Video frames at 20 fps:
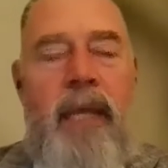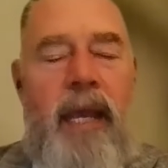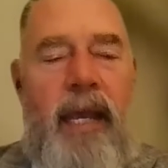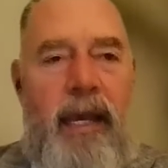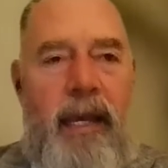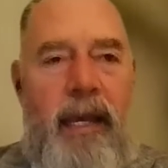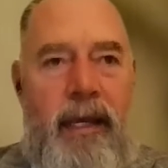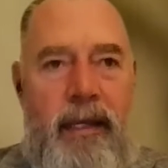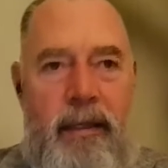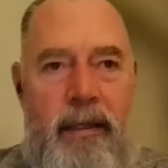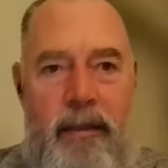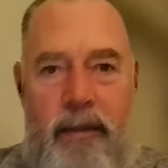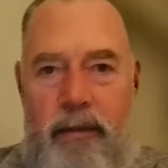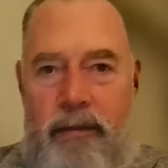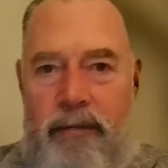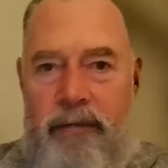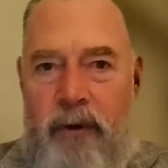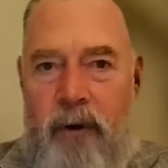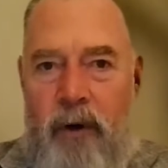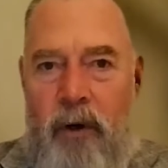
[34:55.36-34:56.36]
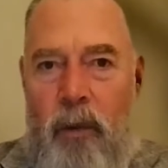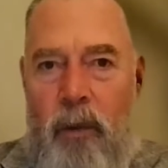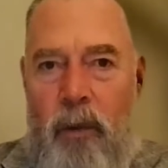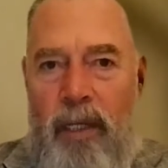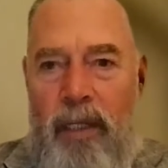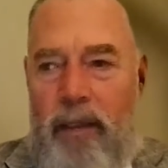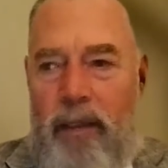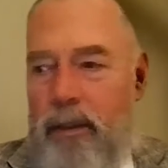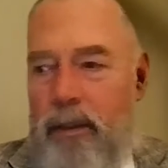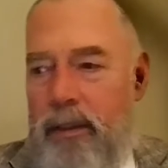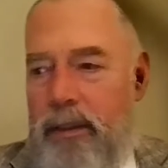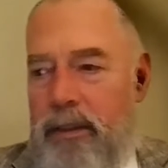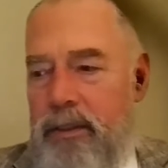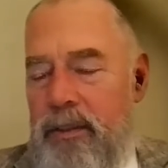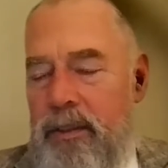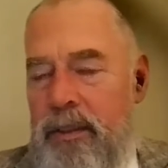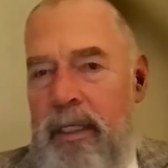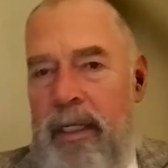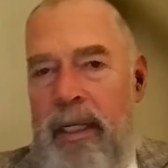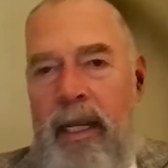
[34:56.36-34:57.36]
and the faraway
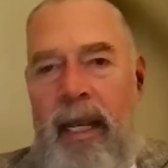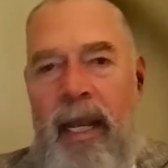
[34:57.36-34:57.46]
looks.